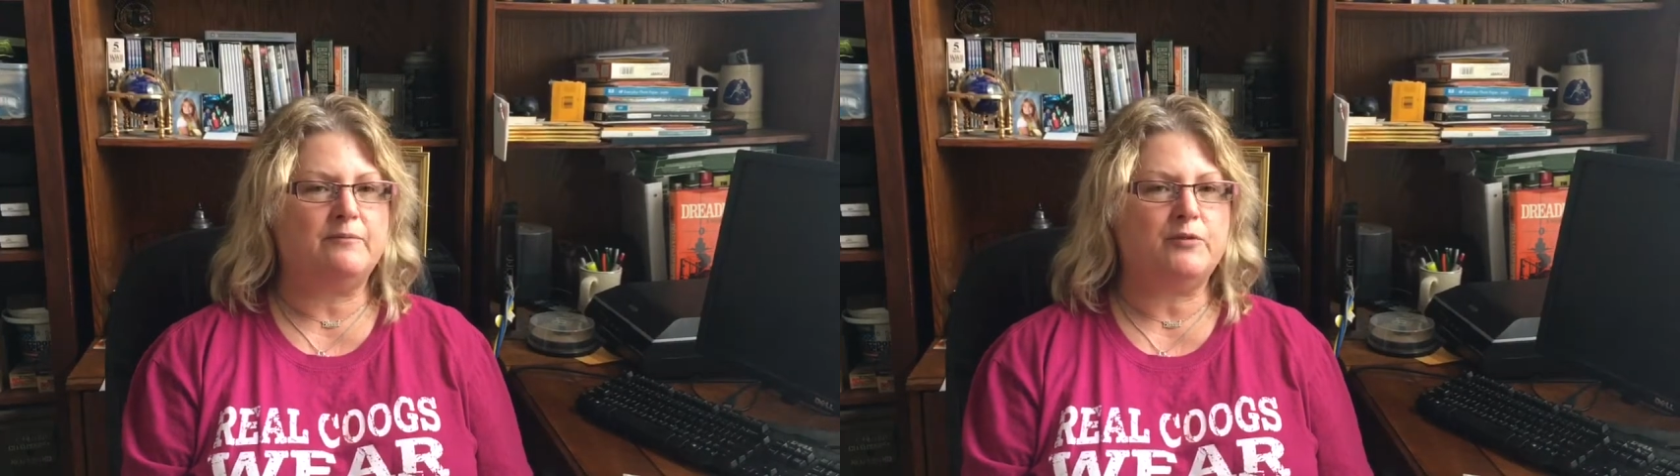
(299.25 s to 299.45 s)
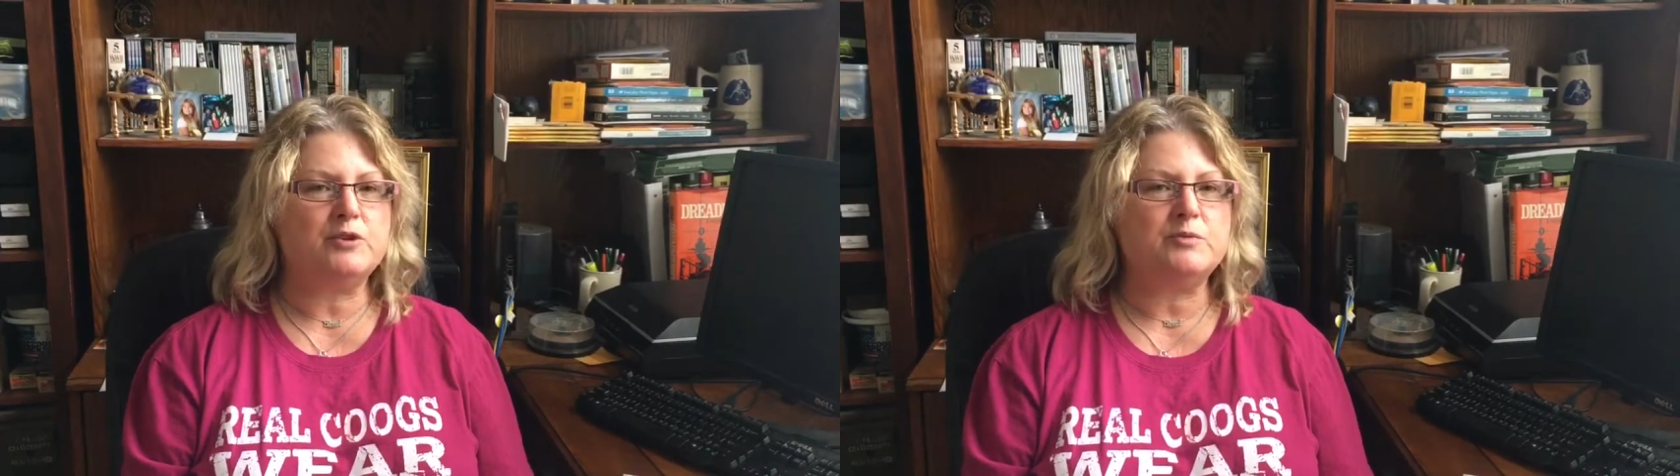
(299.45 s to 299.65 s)

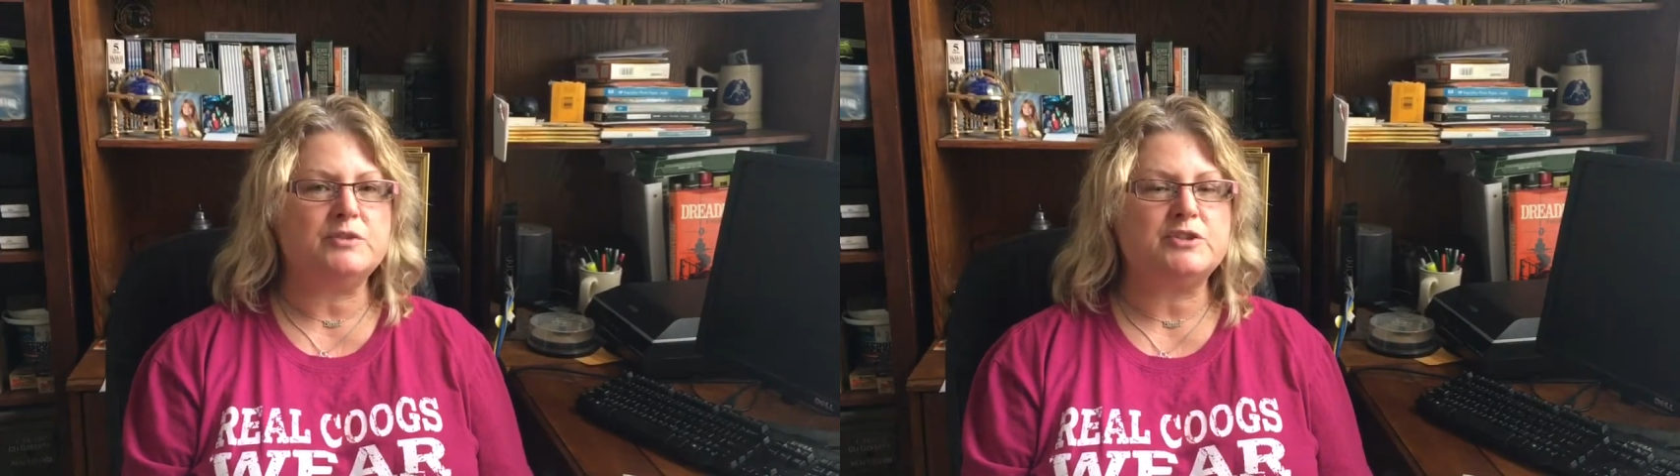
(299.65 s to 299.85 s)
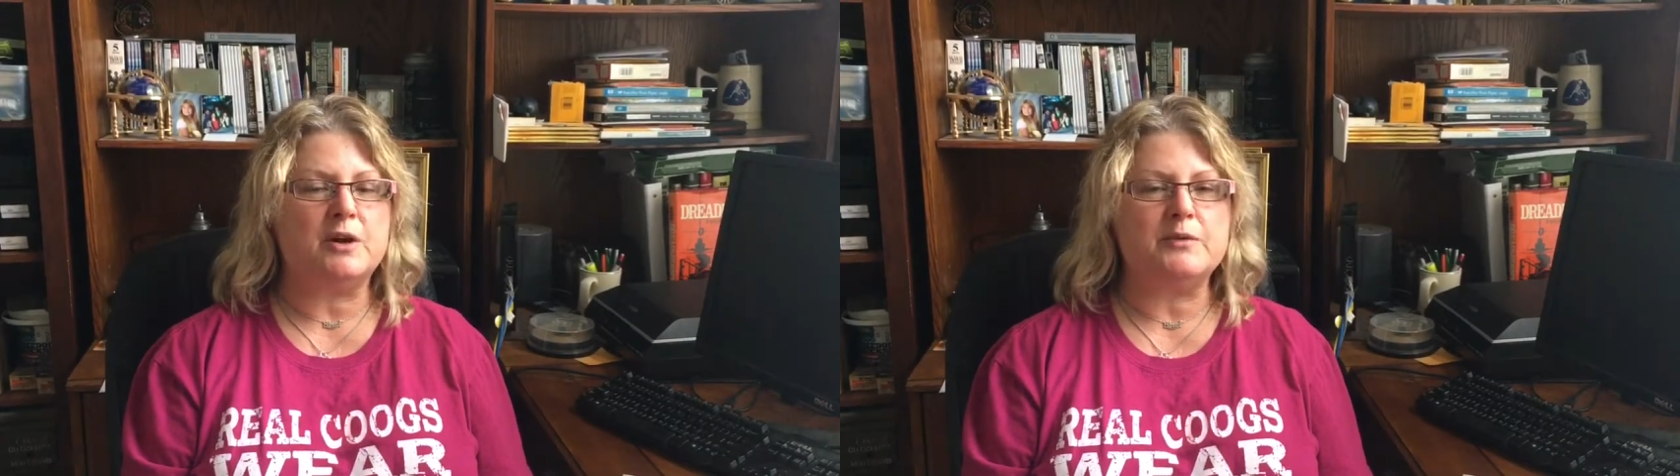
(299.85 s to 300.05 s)
First, we'll
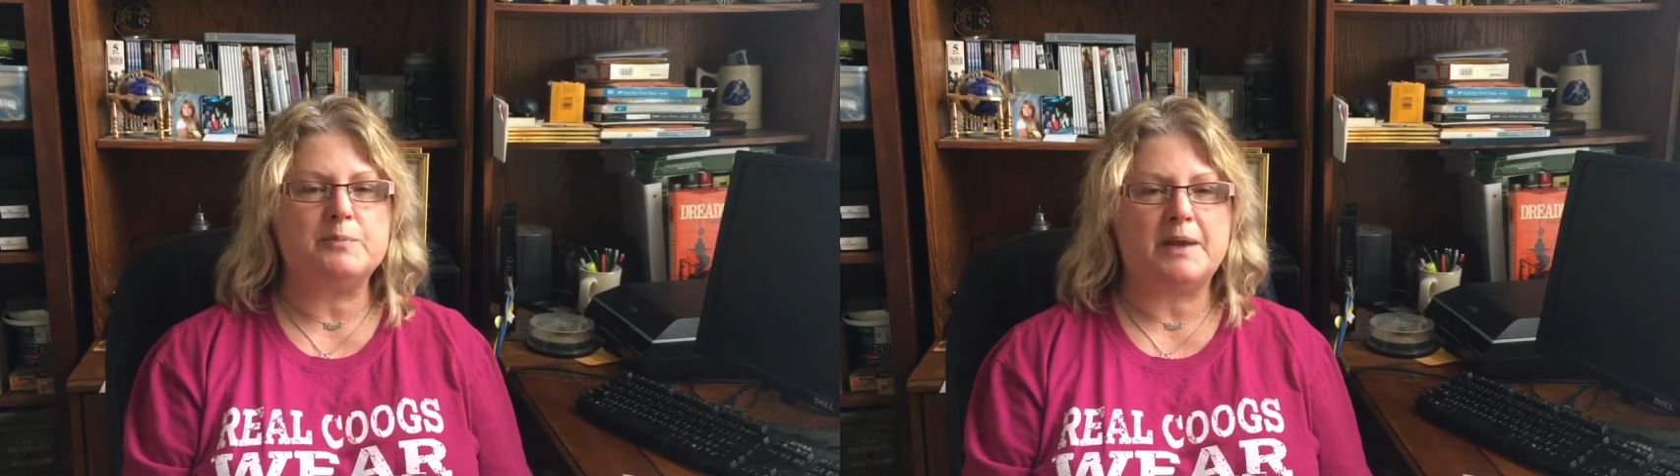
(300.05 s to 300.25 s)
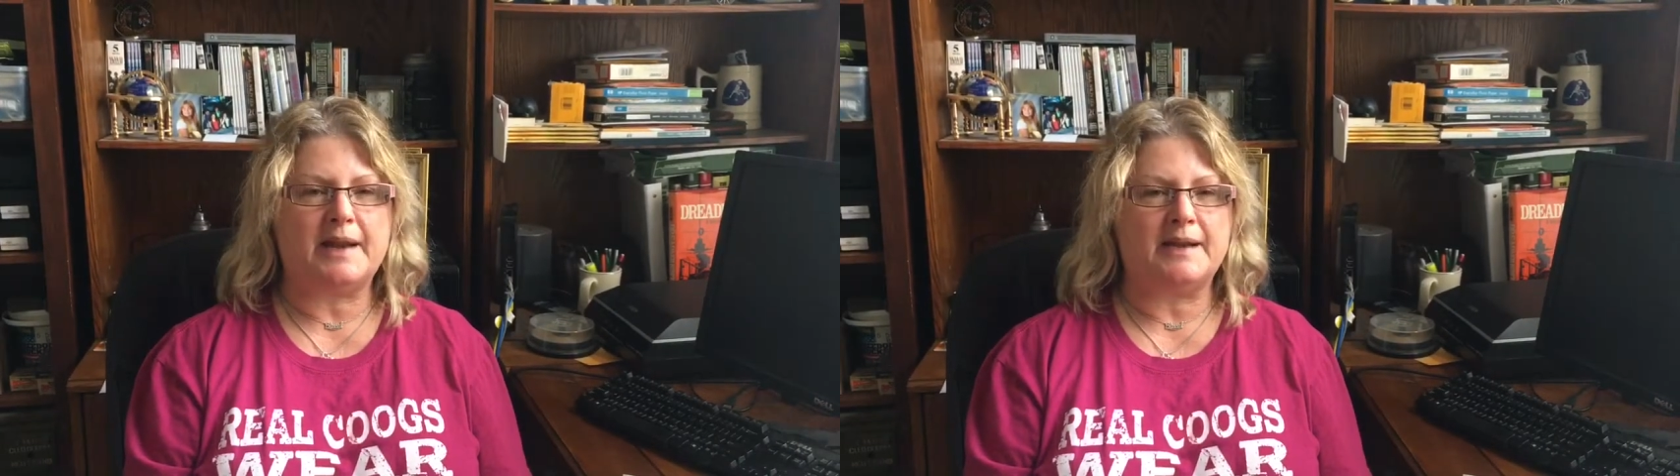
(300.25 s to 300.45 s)
start with
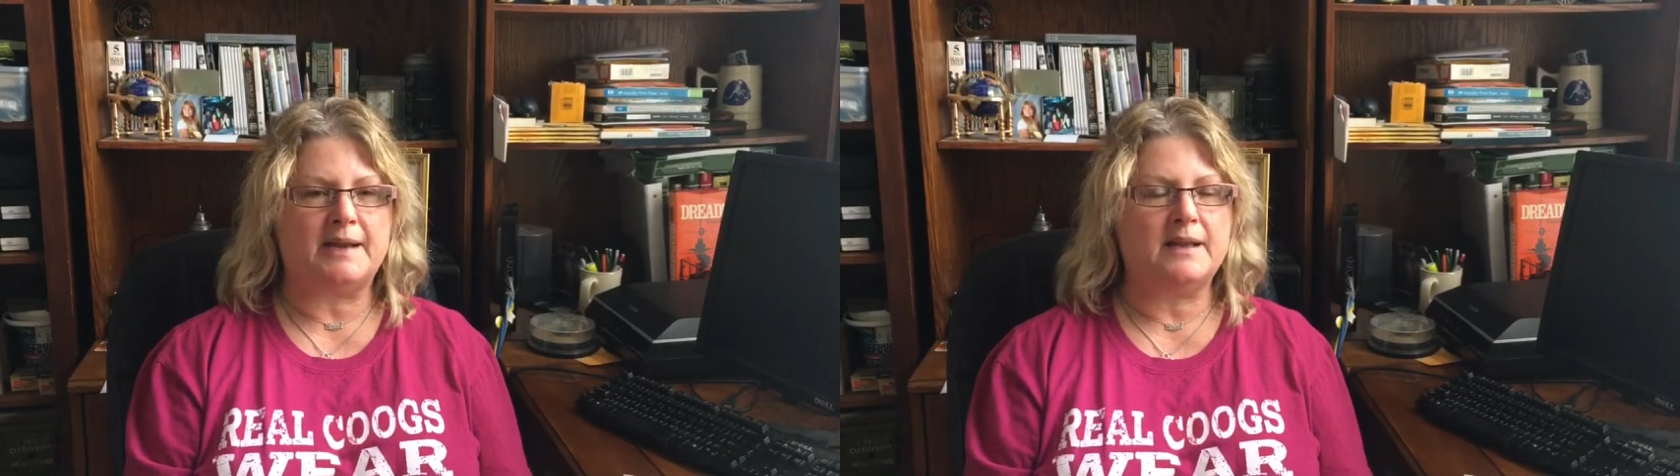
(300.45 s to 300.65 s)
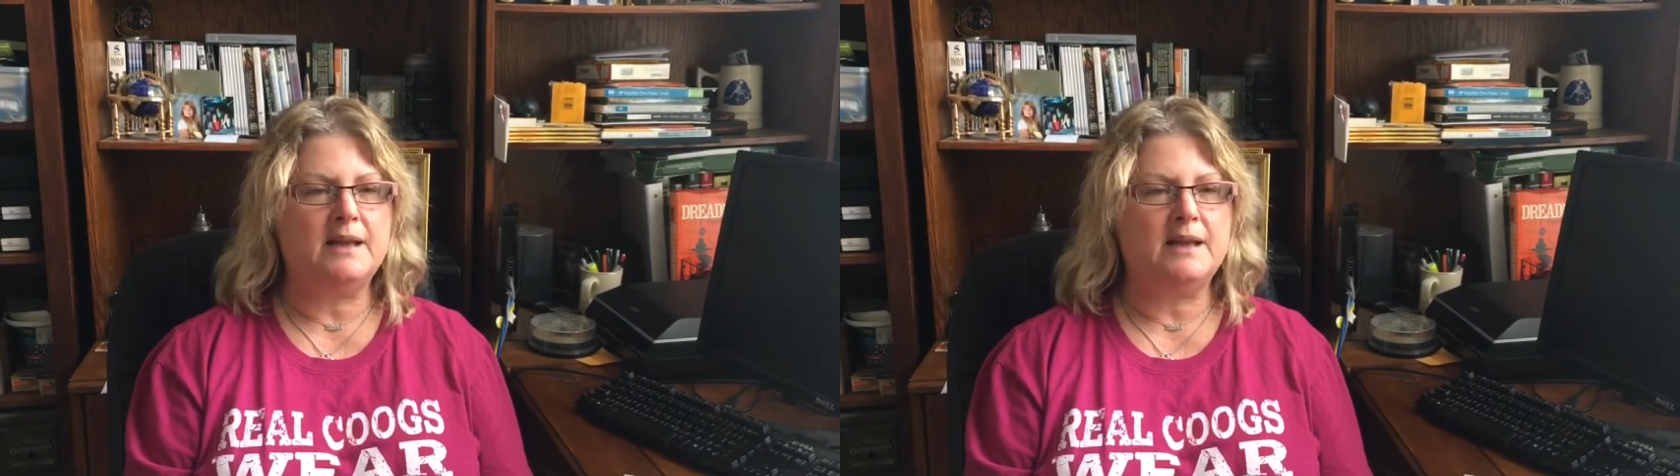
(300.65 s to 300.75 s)
planning.